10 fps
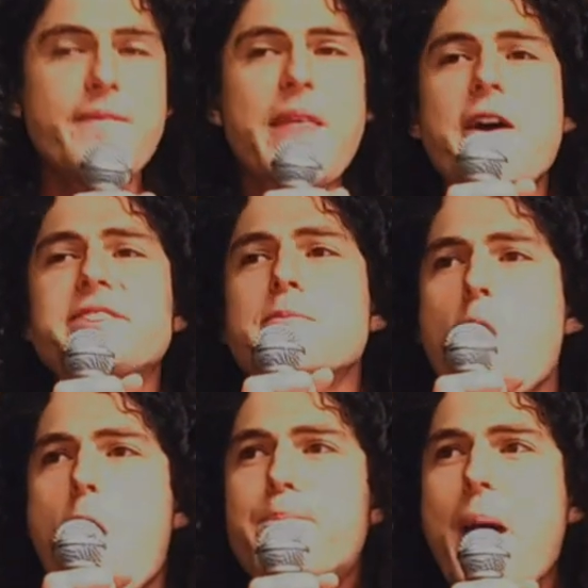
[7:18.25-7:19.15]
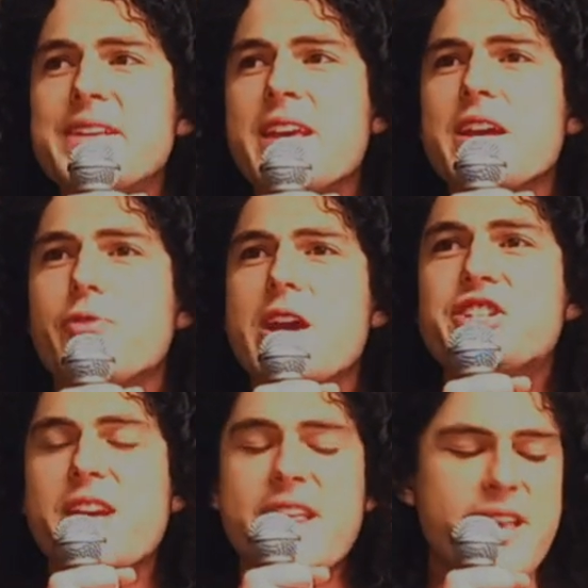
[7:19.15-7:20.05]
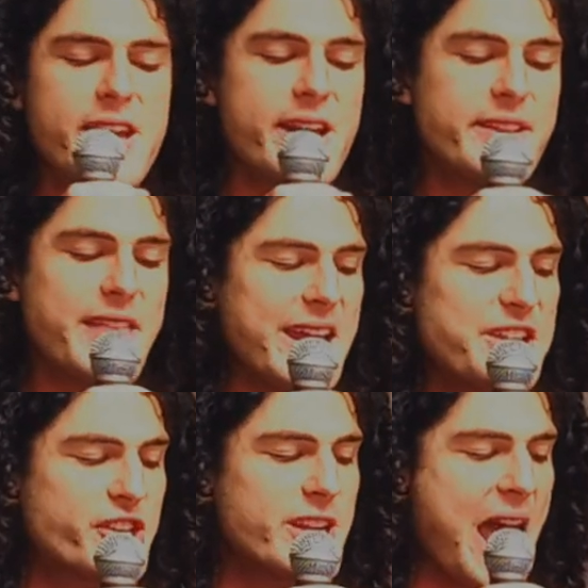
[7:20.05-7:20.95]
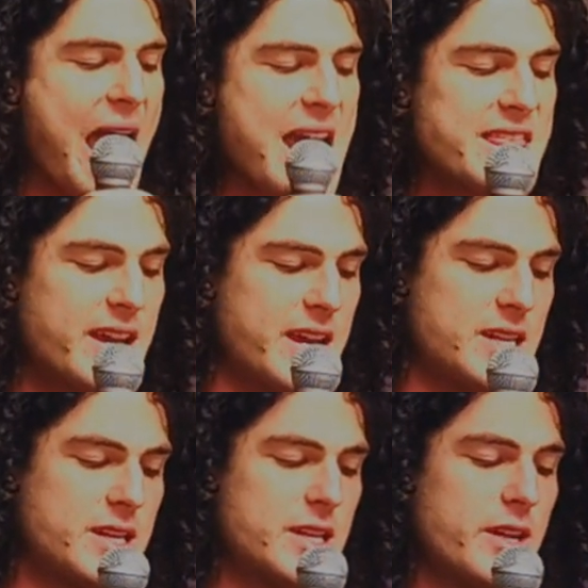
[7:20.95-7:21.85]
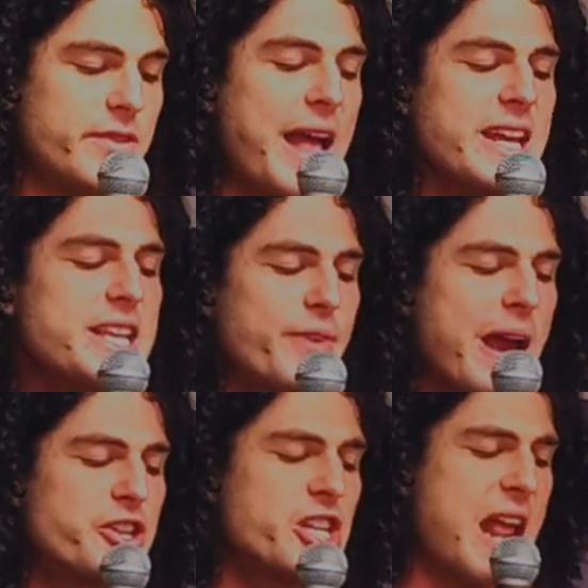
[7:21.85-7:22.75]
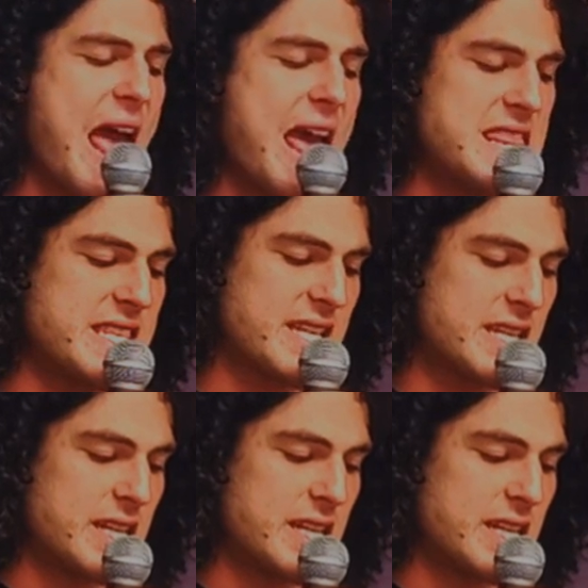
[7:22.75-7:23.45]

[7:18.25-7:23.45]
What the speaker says: there is a more basic reason that it should end, that Israel should end.